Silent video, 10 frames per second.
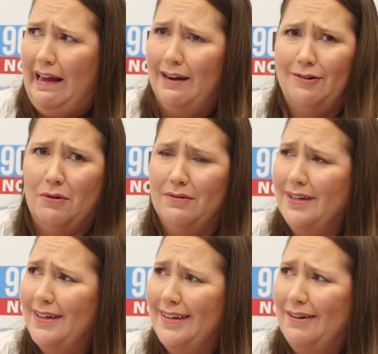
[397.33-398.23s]
I don't
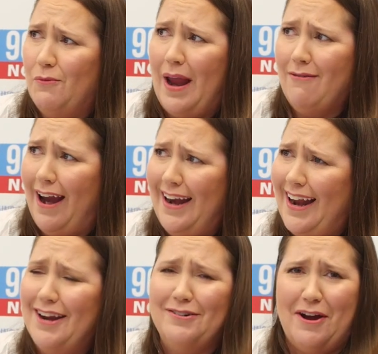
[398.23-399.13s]
Wainwright. know. Wainwright. Wainwright.
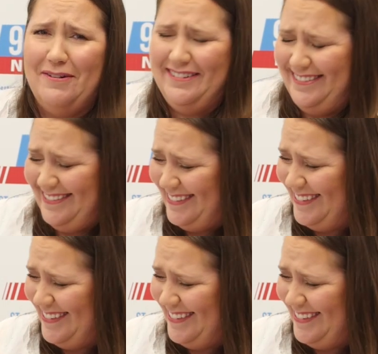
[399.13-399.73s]
I don't know.